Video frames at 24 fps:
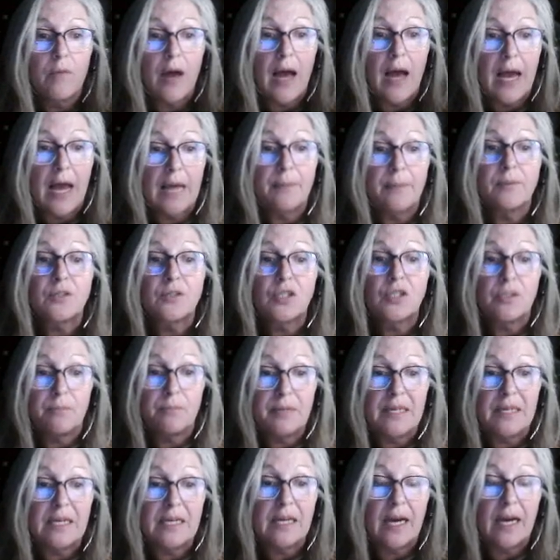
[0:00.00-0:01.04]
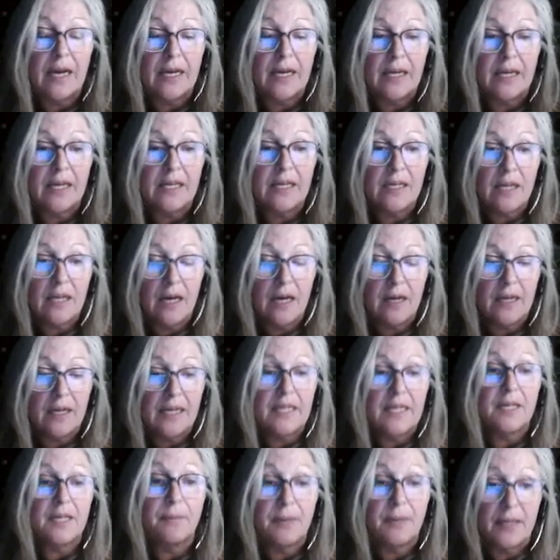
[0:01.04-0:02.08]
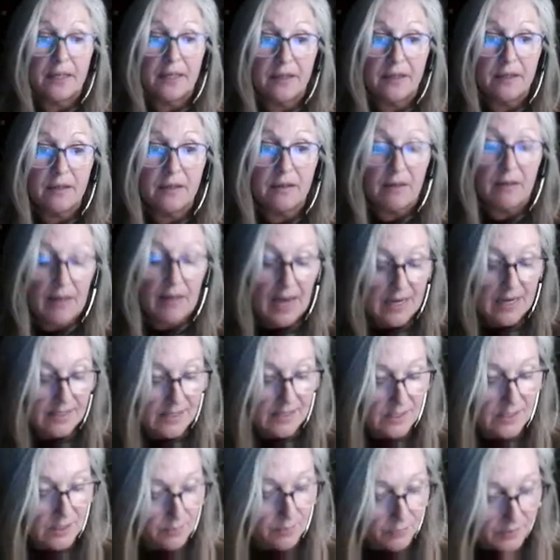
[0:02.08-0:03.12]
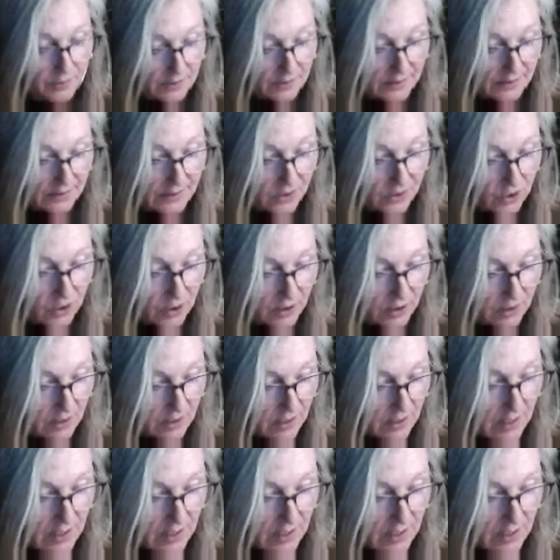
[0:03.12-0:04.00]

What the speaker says: able to be an independent licensed clinician,